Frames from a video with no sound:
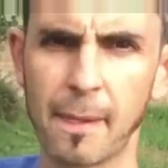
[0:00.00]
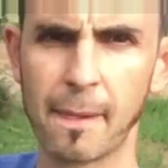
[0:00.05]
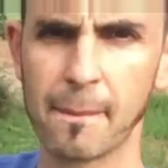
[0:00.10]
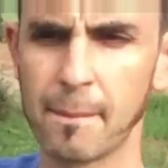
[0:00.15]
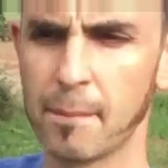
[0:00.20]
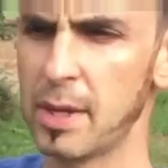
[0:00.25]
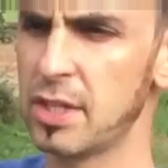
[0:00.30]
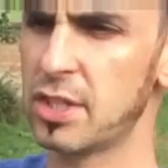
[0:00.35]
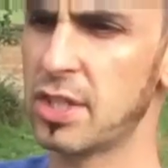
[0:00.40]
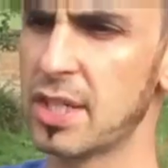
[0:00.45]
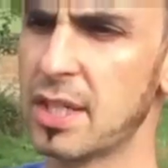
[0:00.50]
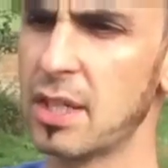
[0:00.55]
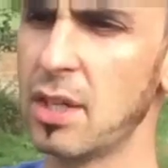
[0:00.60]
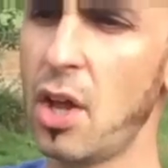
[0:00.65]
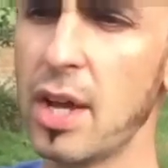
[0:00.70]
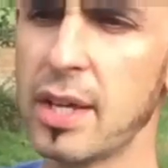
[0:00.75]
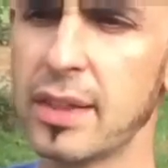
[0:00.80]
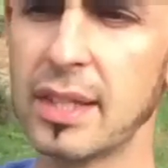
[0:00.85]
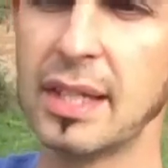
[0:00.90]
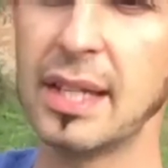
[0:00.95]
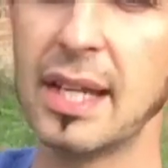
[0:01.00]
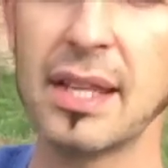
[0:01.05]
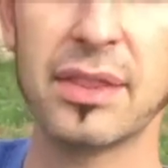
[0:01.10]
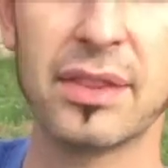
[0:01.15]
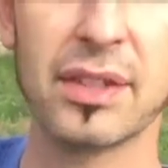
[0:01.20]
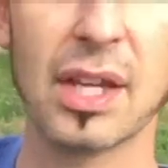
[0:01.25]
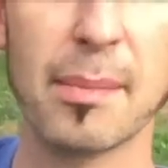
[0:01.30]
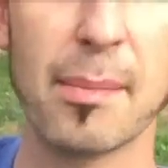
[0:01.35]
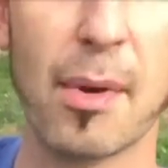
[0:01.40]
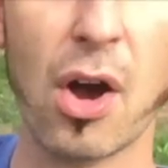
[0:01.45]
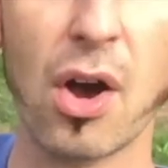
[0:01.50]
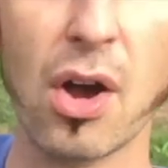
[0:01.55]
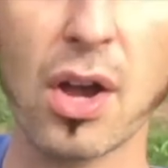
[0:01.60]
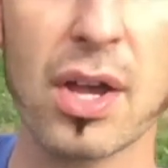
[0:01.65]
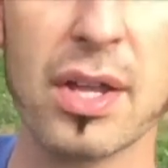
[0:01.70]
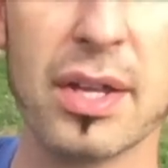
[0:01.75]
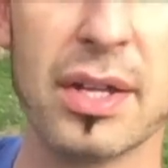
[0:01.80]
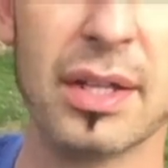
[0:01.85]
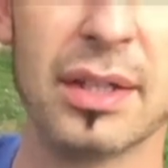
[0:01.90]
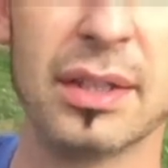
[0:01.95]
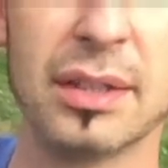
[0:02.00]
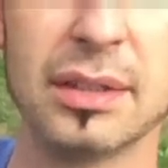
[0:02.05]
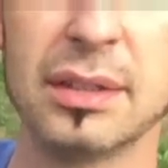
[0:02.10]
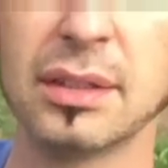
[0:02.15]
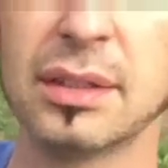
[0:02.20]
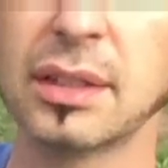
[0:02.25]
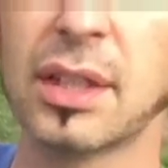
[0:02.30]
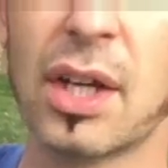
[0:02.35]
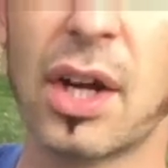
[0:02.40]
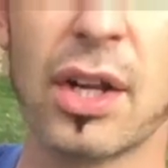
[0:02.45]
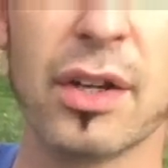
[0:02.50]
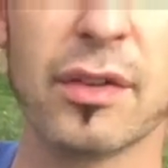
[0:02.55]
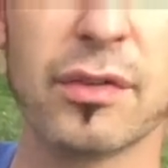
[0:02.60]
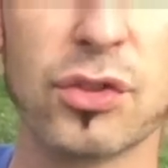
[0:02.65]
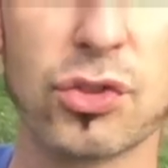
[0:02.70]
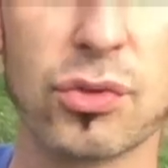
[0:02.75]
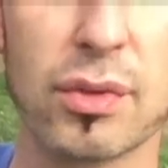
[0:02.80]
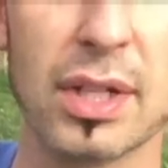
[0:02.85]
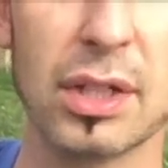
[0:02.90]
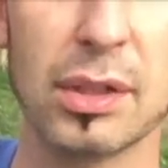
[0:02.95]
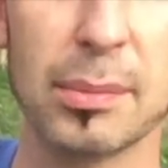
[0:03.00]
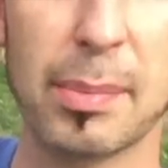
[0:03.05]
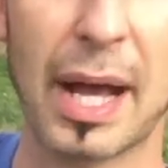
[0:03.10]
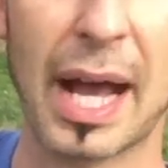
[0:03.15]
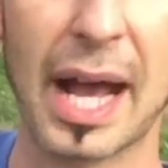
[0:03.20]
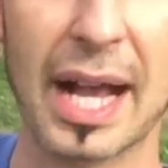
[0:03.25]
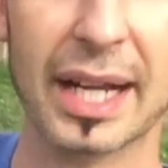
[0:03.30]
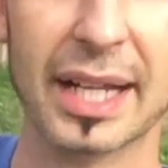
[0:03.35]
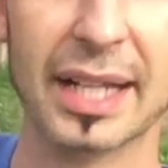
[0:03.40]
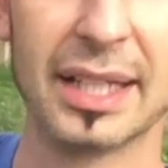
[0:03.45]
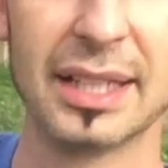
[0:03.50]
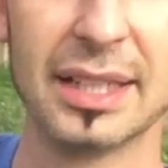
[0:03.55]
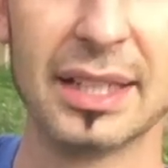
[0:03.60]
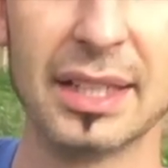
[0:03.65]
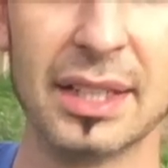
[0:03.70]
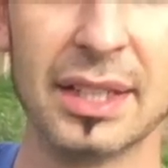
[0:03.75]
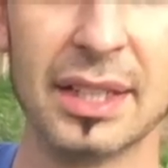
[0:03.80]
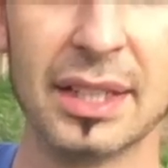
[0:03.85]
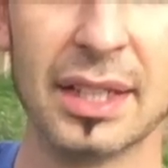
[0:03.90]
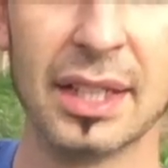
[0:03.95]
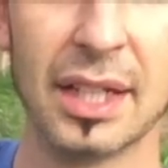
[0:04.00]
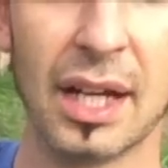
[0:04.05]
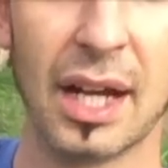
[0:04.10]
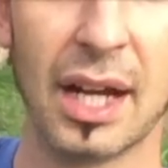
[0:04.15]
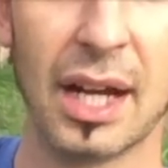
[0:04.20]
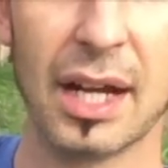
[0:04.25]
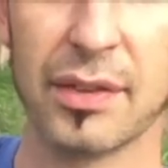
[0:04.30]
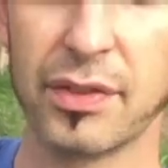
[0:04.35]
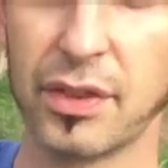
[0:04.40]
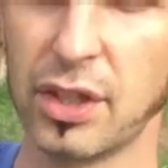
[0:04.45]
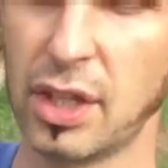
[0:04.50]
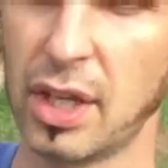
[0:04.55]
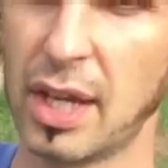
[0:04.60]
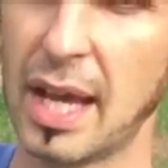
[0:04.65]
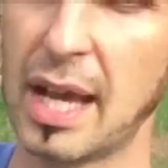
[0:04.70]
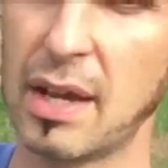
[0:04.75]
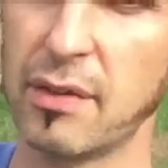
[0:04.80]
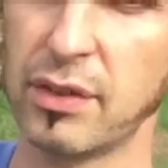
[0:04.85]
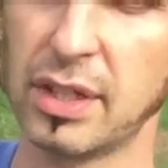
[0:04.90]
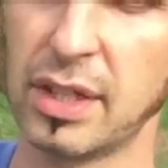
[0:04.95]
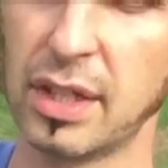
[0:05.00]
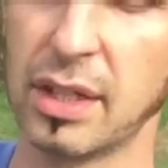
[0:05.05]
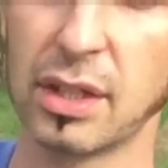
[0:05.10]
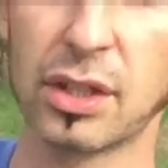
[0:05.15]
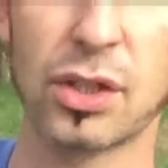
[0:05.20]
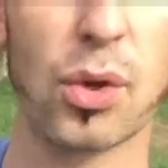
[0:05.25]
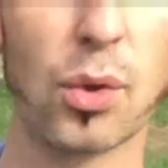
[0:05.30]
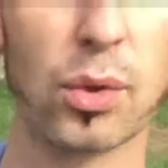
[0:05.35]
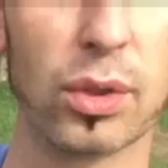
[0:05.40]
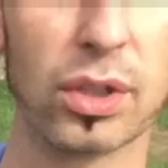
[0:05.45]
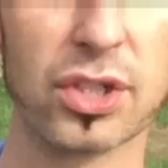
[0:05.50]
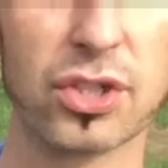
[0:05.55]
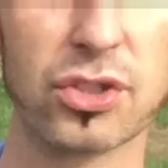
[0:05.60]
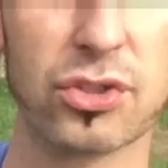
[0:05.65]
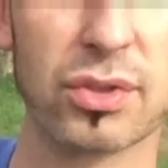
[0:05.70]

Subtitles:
which is like the lithium ion kind of drill pack that you have in cordless